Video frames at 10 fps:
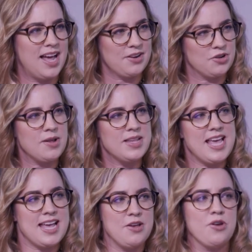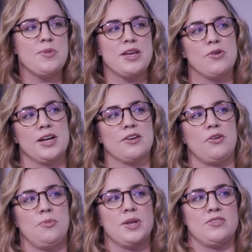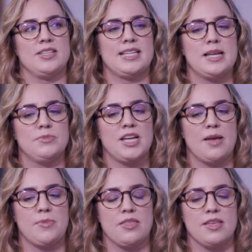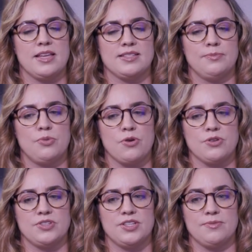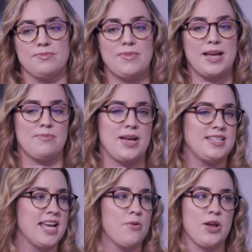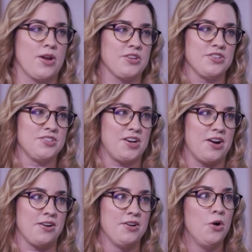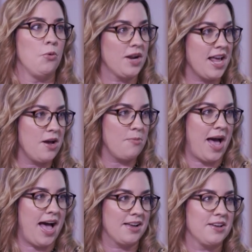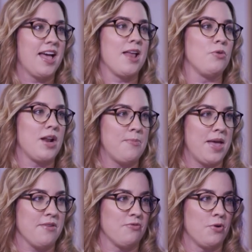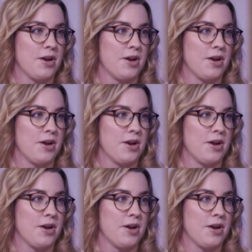you can be critical, but at the same time, I think it's important to, my takeaway questions are, would I go back and would I pay for it?